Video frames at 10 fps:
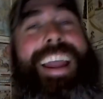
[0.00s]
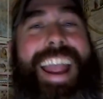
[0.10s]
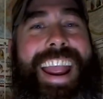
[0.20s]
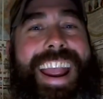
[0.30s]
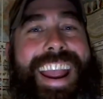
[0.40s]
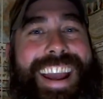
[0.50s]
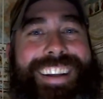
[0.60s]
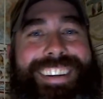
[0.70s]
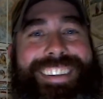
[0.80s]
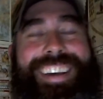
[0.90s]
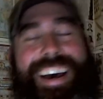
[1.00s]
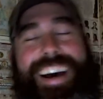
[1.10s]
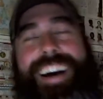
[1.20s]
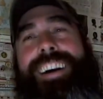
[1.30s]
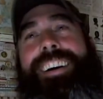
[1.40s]
And
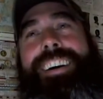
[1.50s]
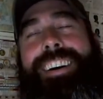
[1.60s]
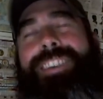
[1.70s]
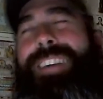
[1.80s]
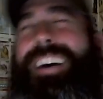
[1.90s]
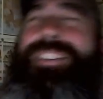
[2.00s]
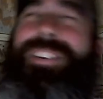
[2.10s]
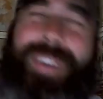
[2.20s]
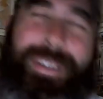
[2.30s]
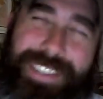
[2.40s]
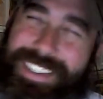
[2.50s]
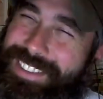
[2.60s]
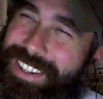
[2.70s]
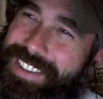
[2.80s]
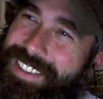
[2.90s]
I don't know, I was just
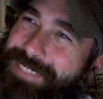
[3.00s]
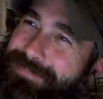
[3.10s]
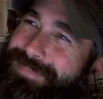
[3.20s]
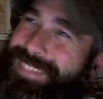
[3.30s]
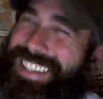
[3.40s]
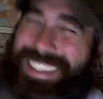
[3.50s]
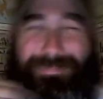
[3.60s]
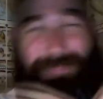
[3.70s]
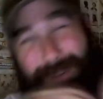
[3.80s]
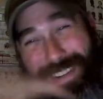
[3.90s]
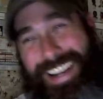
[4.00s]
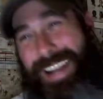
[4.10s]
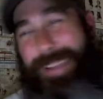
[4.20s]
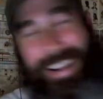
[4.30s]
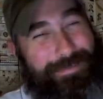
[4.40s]
in this mood today to
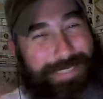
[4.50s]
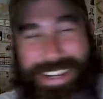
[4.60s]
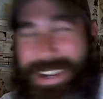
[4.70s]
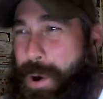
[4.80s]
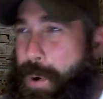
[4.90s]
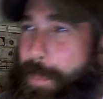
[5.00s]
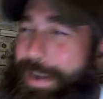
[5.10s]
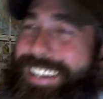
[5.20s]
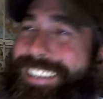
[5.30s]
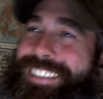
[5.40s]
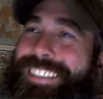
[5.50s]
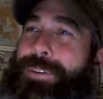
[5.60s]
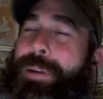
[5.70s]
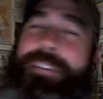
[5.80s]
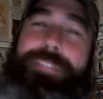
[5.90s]
make a video because one
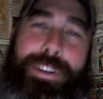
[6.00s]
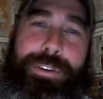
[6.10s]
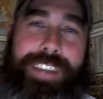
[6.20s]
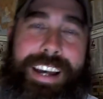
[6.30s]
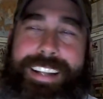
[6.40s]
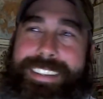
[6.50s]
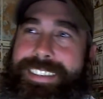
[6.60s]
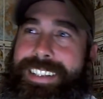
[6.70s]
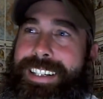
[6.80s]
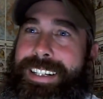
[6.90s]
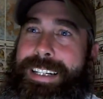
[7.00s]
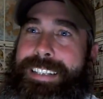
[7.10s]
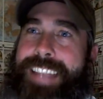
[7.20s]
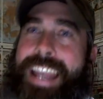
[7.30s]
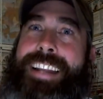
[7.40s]
of my videos got
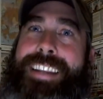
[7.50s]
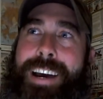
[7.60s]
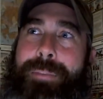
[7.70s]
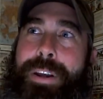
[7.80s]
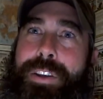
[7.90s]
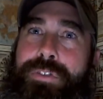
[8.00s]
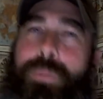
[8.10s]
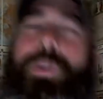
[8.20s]
taken down by YouTube.